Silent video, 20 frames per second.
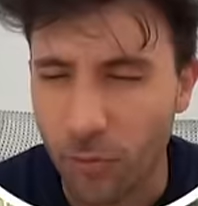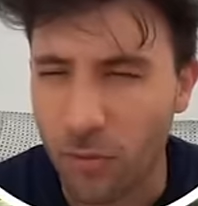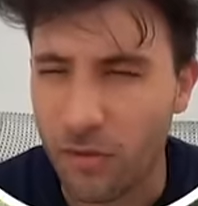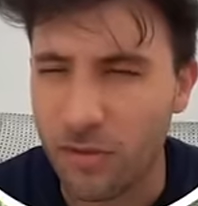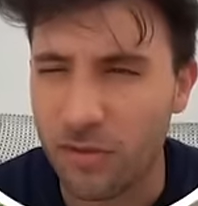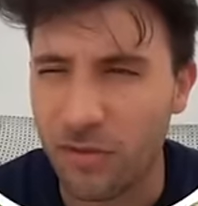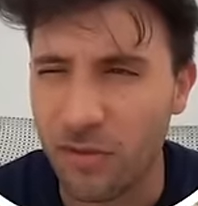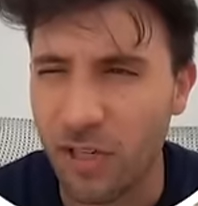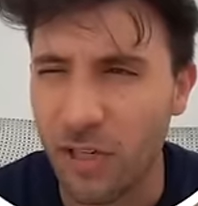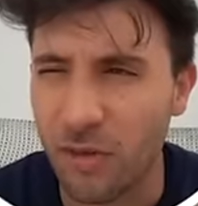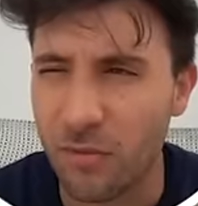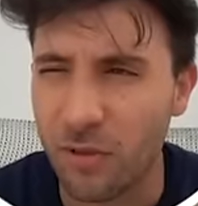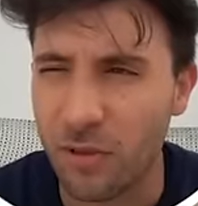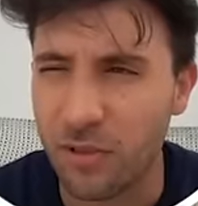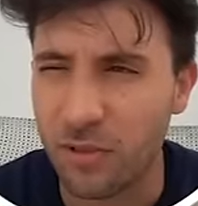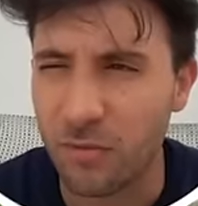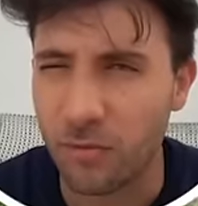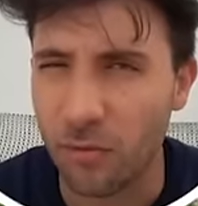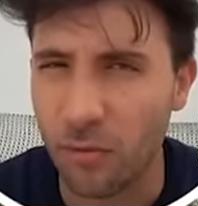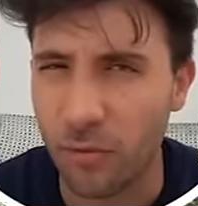was her name
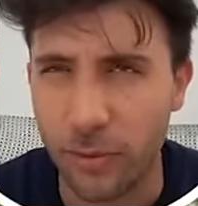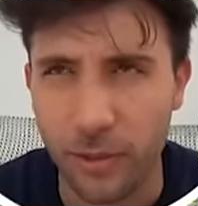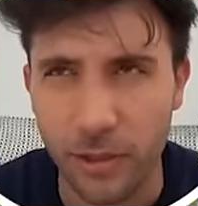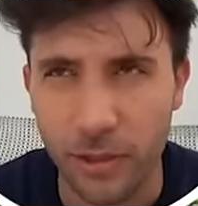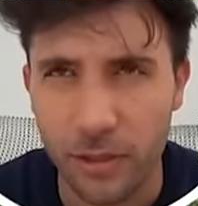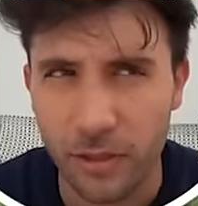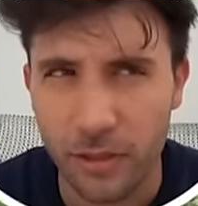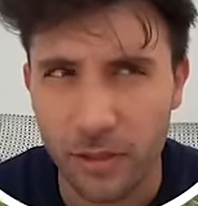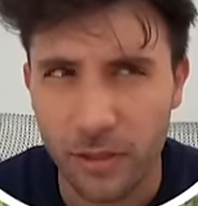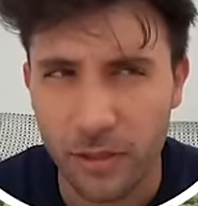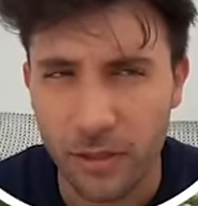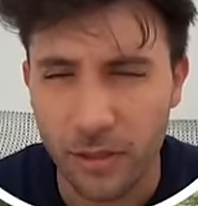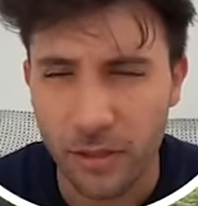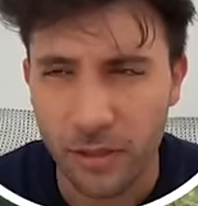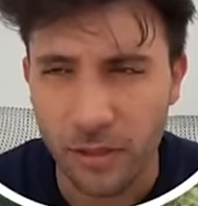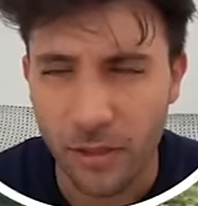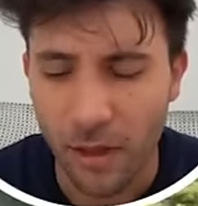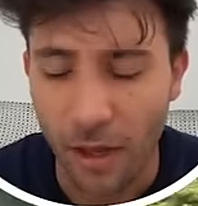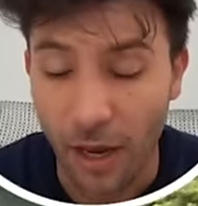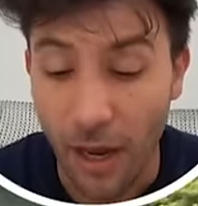Rusty Ruby?
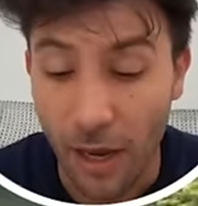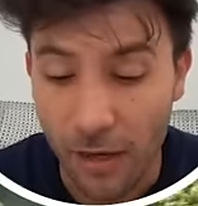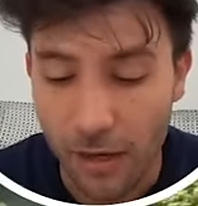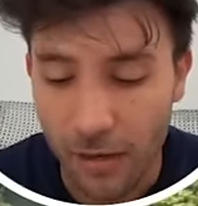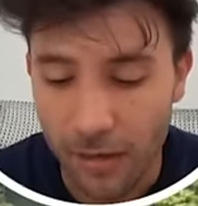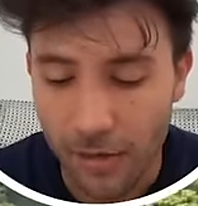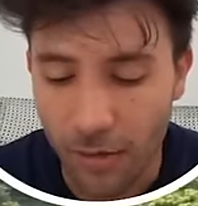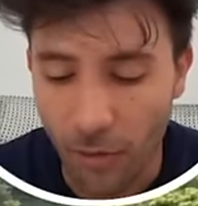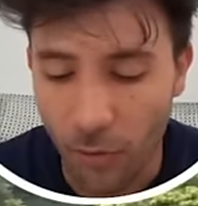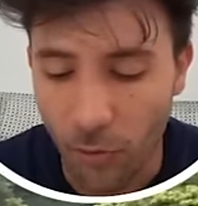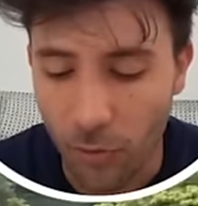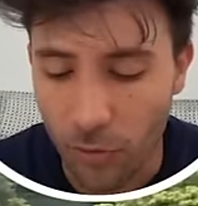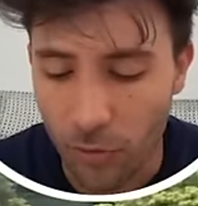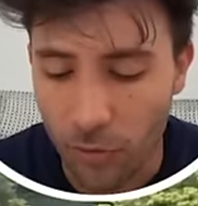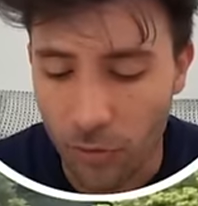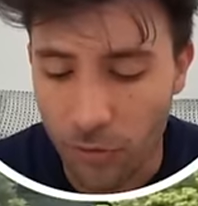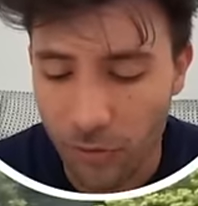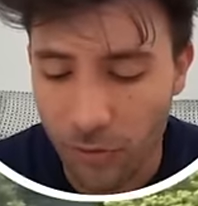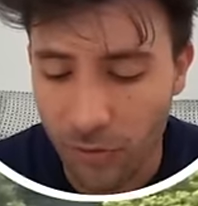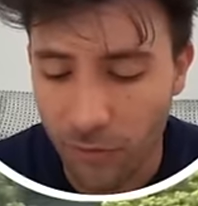And we're
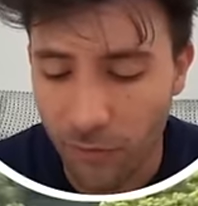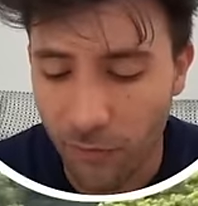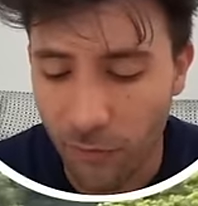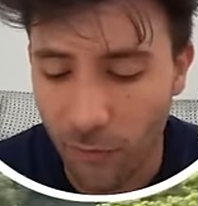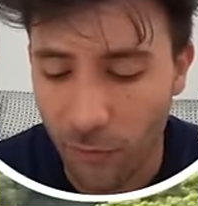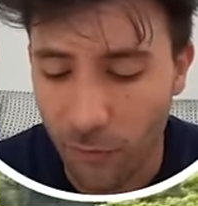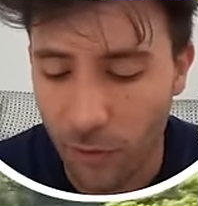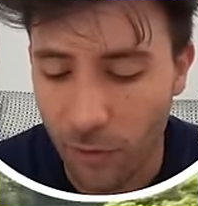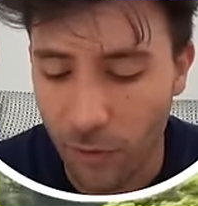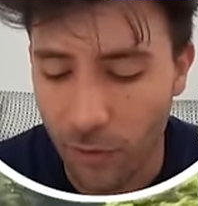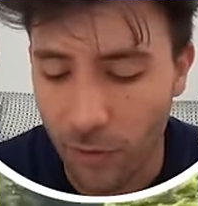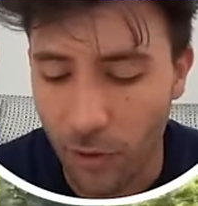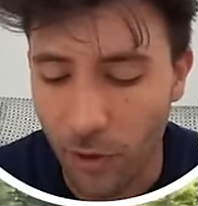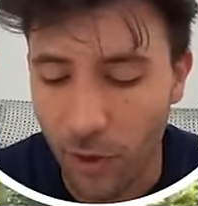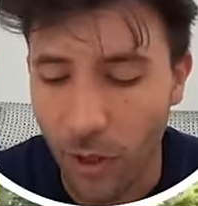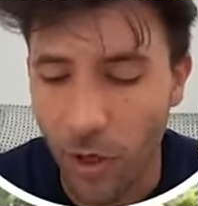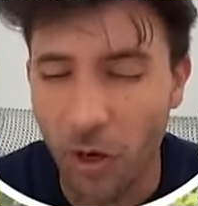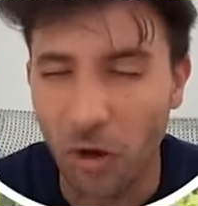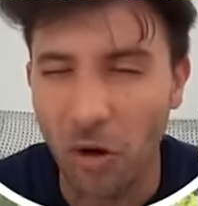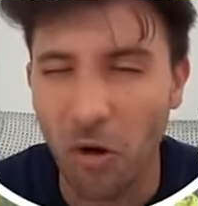looking for,
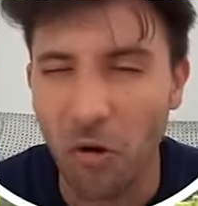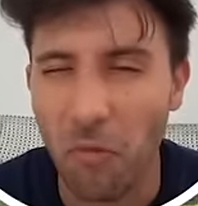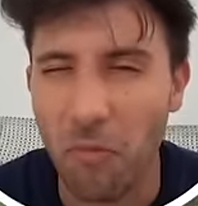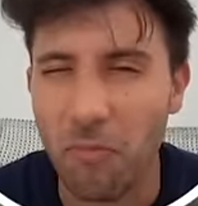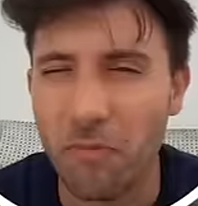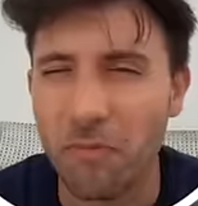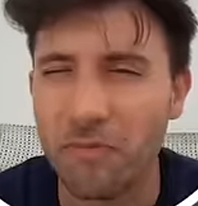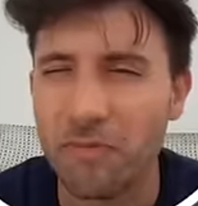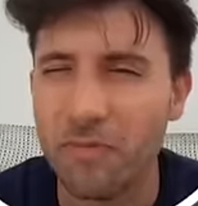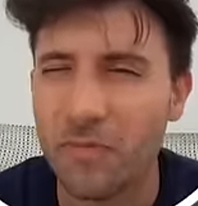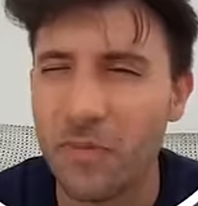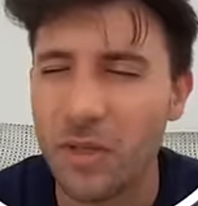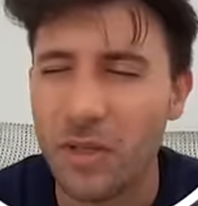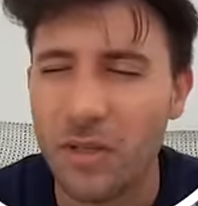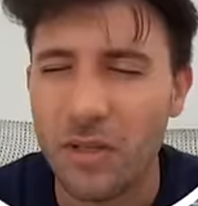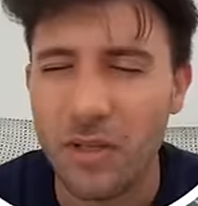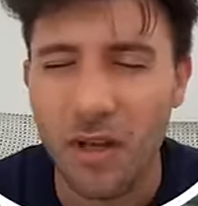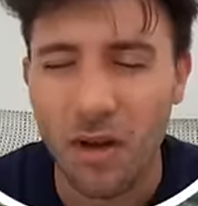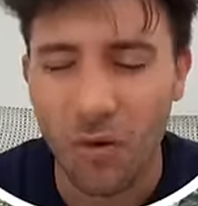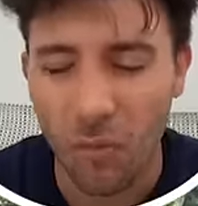um,
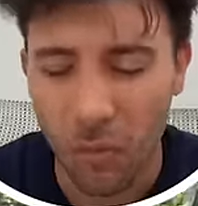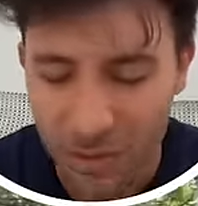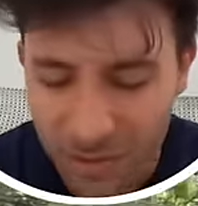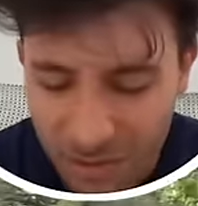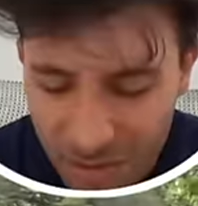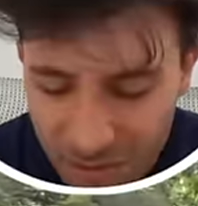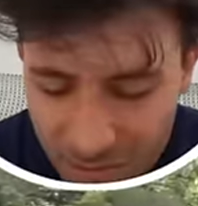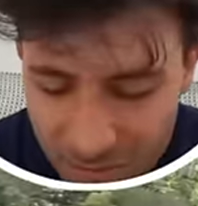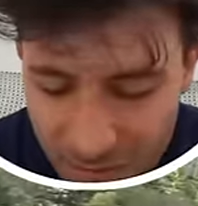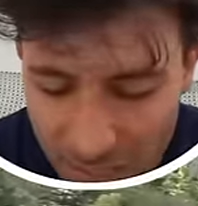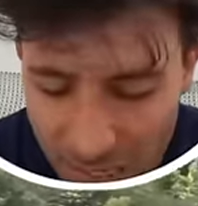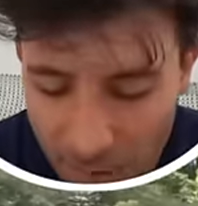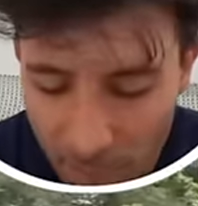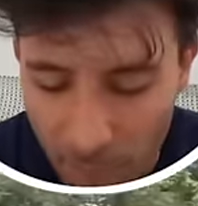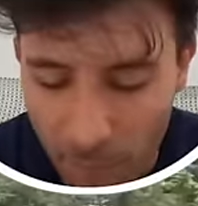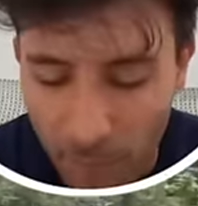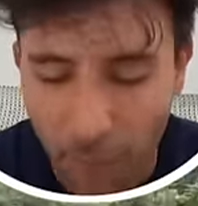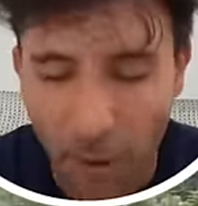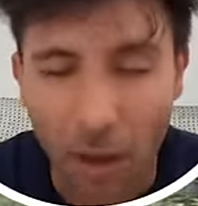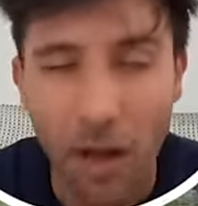what's his name?
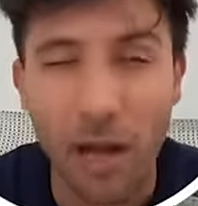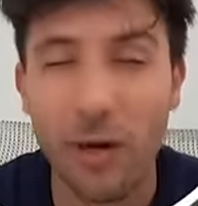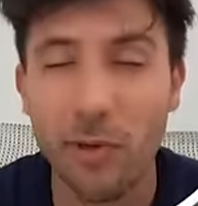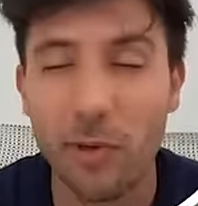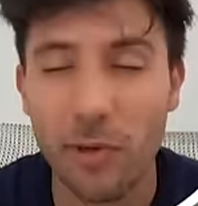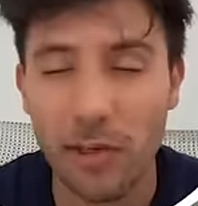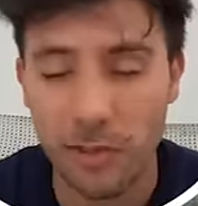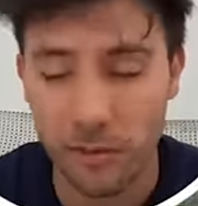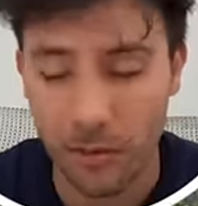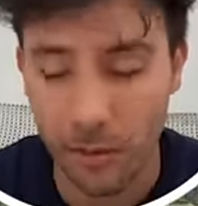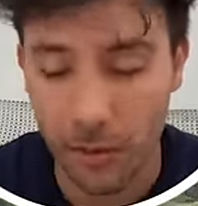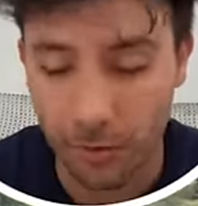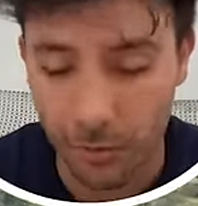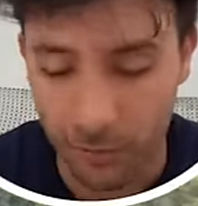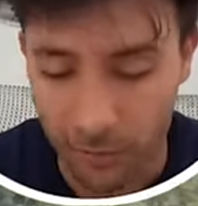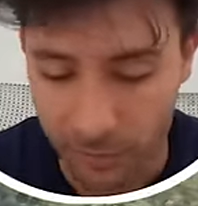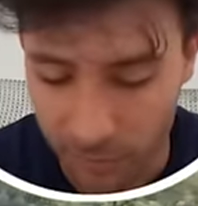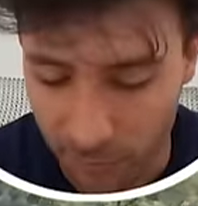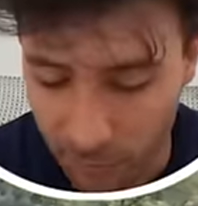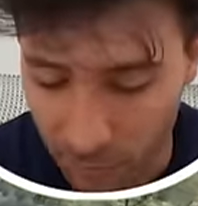Pirate
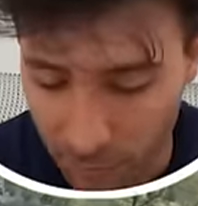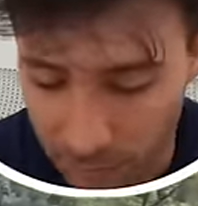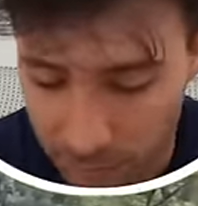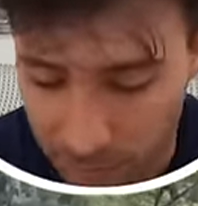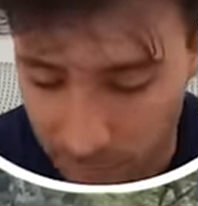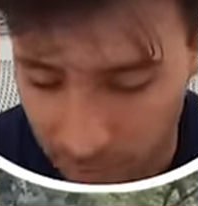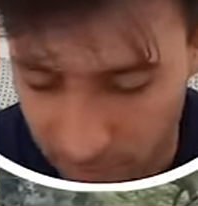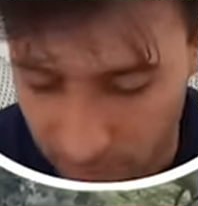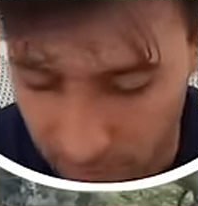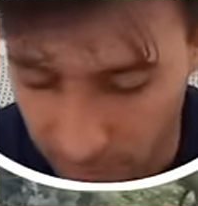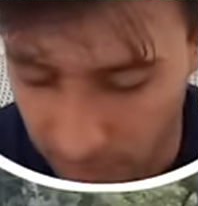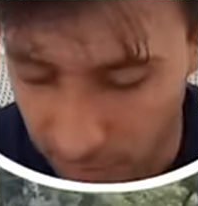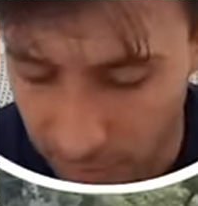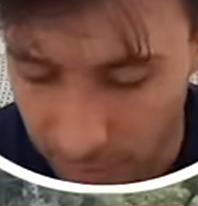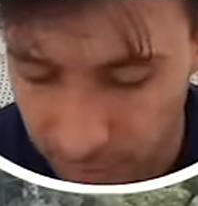Knuckles, basically.